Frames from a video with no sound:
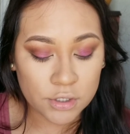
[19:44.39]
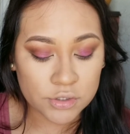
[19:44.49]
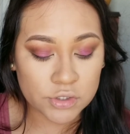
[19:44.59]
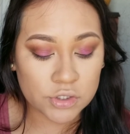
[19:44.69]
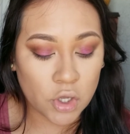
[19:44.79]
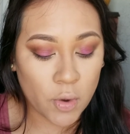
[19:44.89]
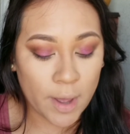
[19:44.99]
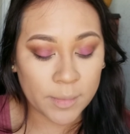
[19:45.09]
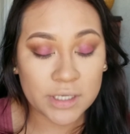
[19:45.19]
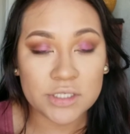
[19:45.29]
So
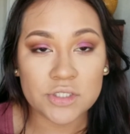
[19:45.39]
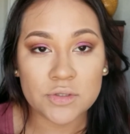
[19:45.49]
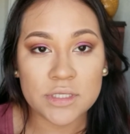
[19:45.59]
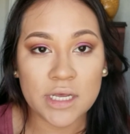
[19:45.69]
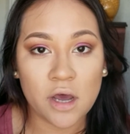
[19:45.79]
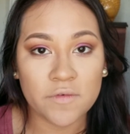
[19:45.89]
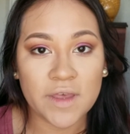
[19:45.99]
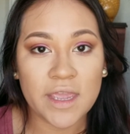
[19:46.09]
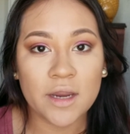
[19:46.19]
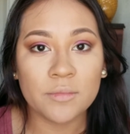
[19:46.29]
I'm going to do that off
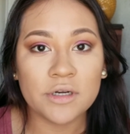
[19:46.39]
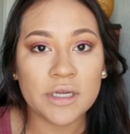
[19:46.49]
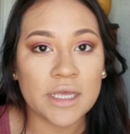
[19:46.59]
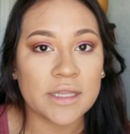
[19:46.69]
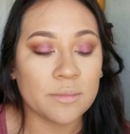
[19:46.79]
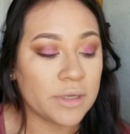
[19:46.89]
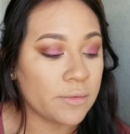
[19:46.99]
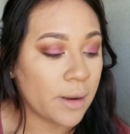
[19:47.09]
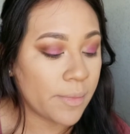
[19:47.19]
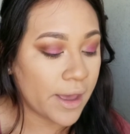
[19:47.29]
camera and then be
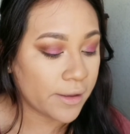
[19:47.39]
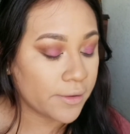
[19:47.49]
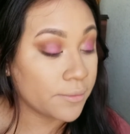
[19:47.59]
right back.